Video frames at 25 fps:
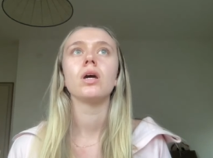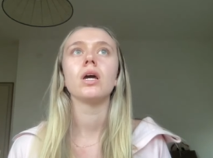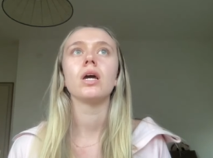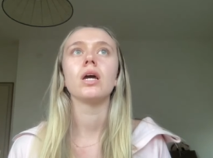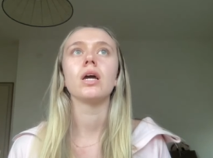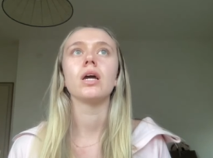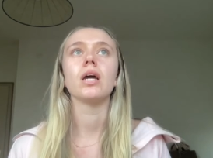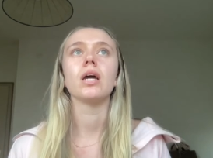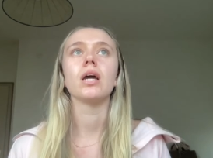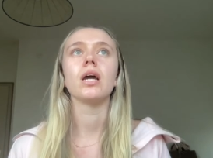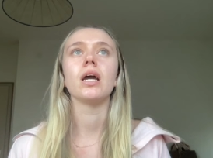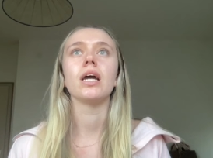
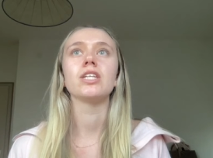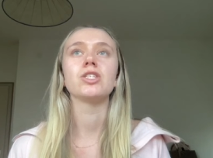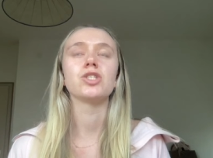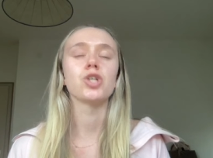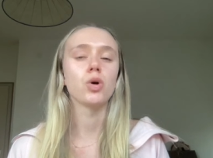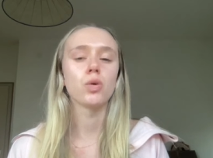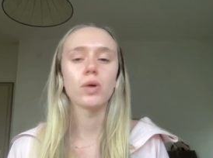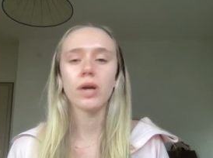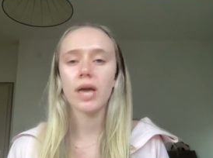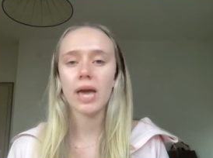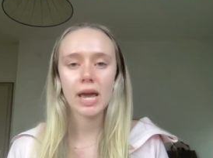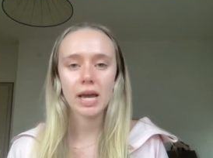it it's
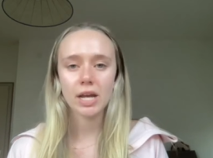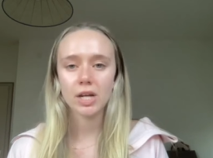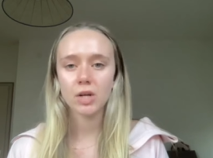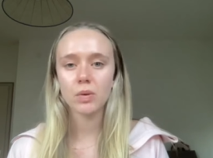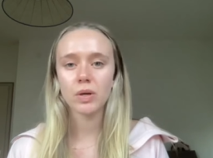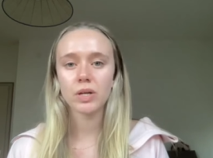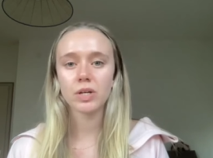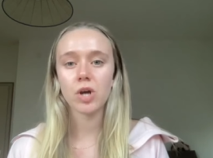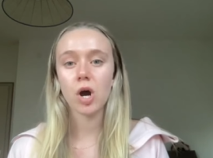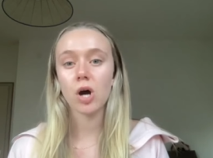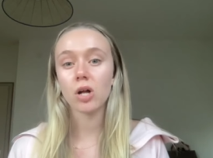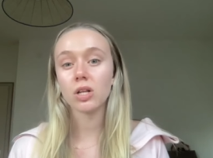okay to
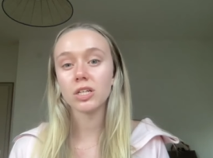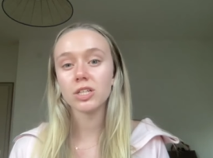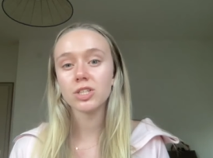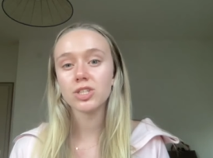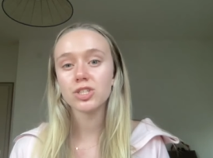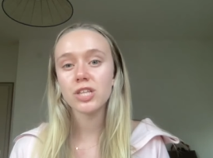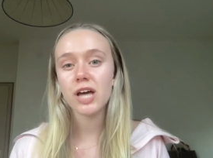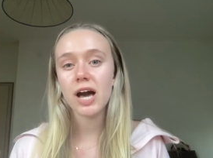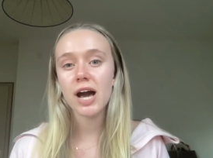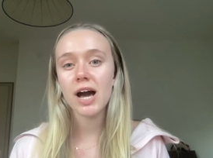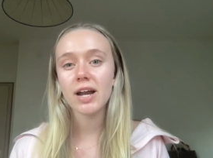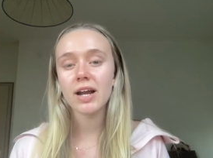
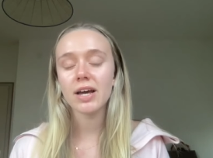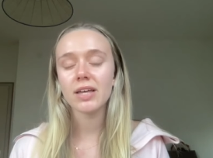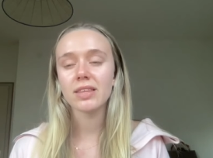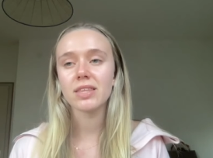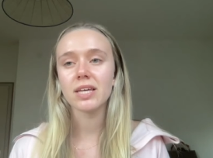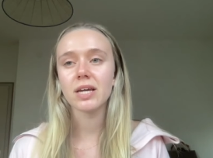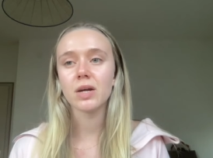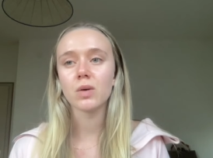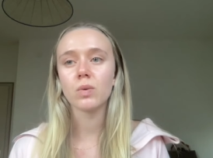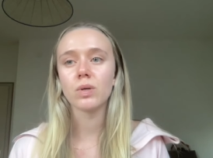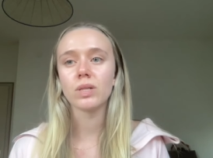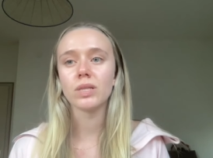acknowledge that. I
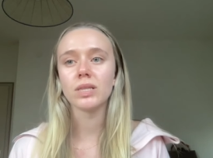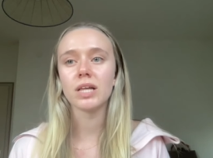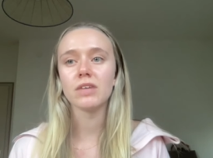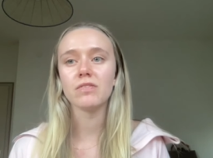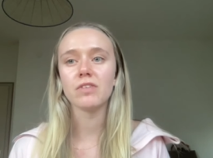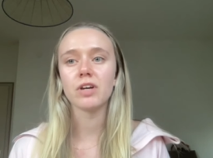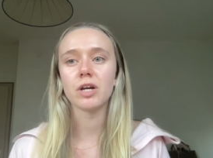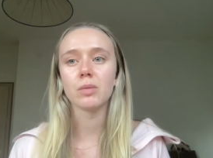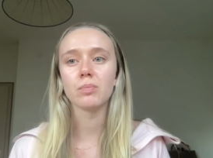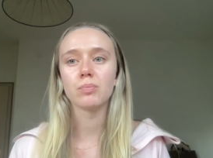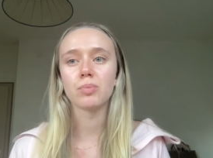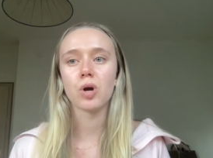think with
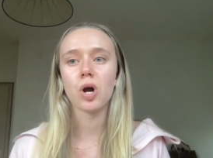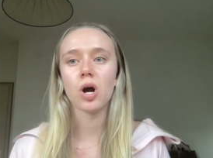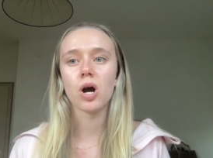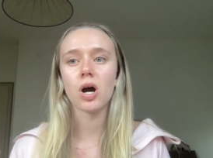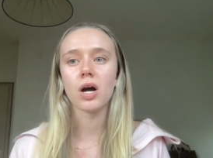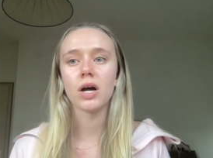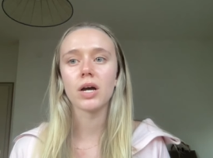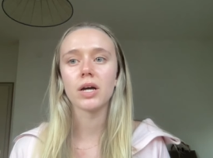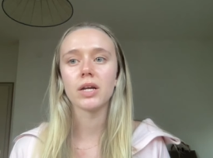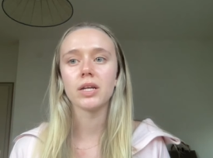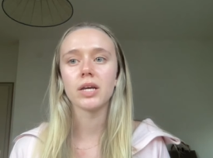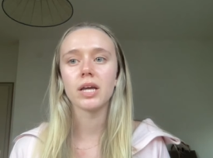living
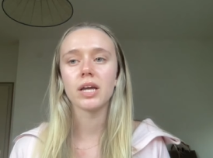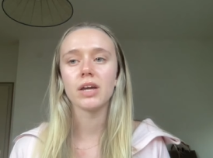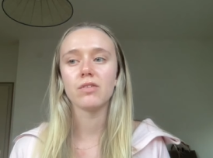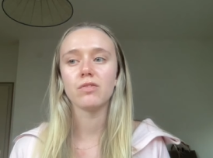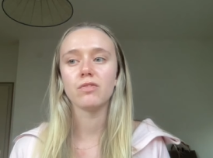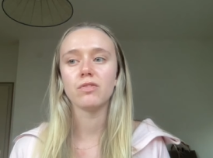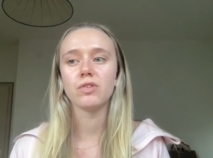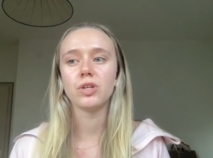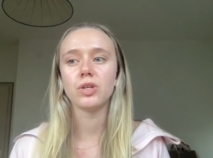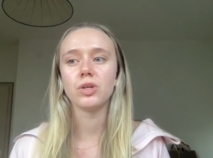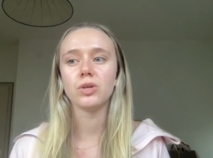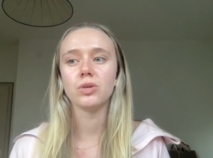abroad,
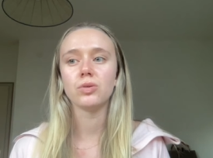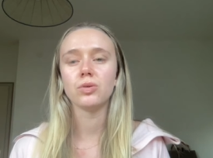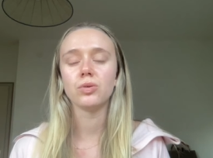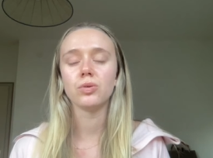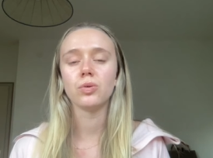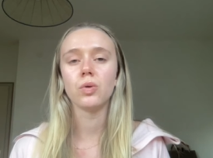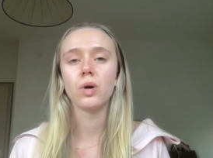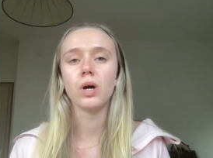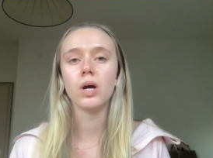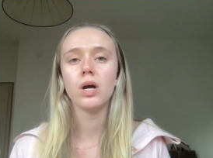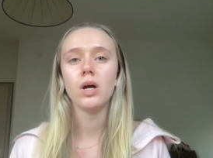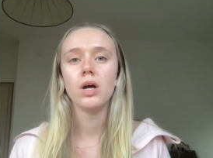if
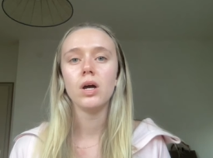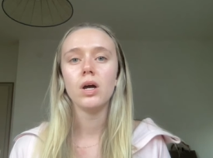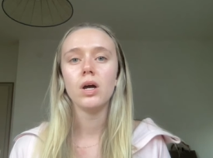you